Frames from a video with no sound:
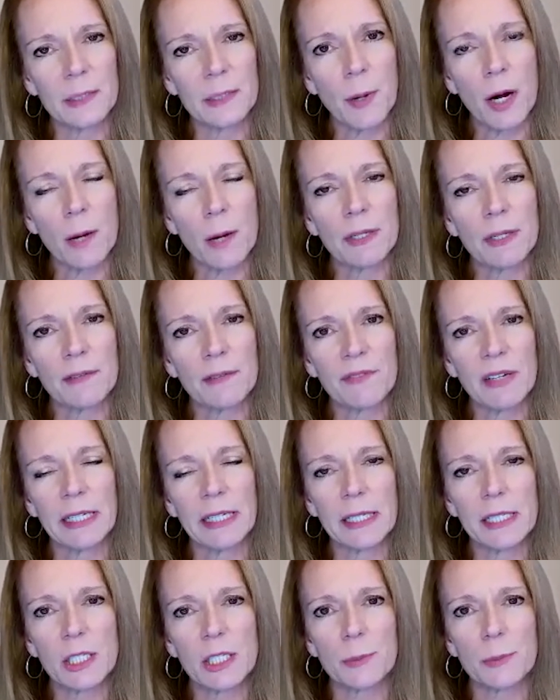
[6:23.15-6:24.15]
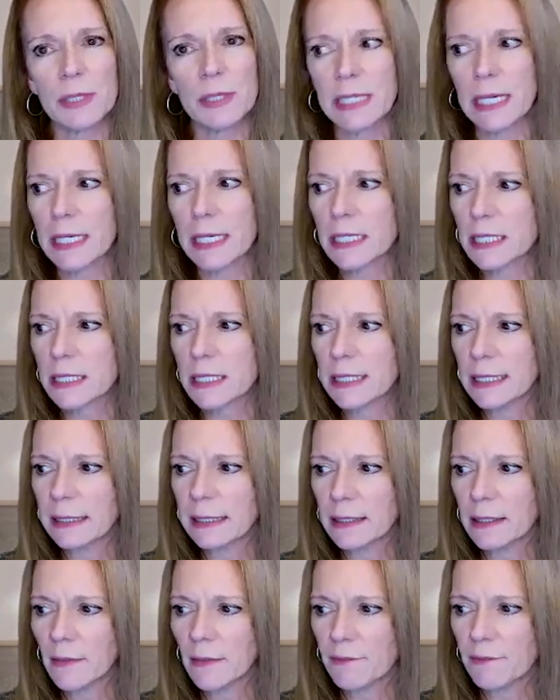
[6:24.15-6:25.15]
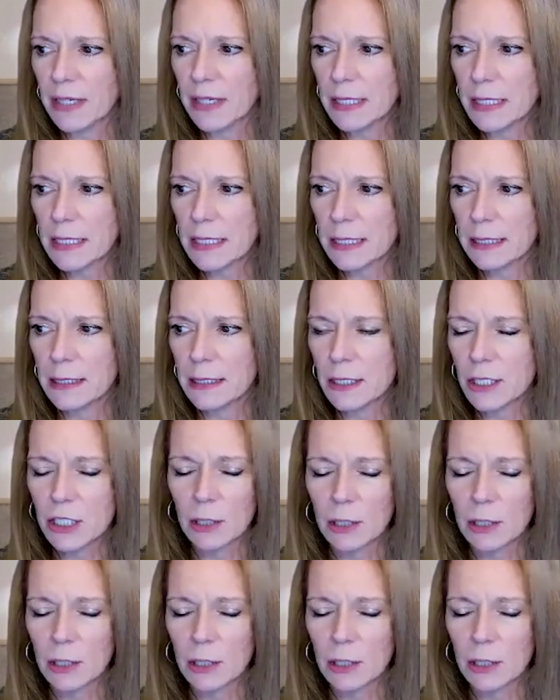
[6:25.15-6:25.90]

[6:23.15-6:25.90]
the Department of Financial Protection and Innovation.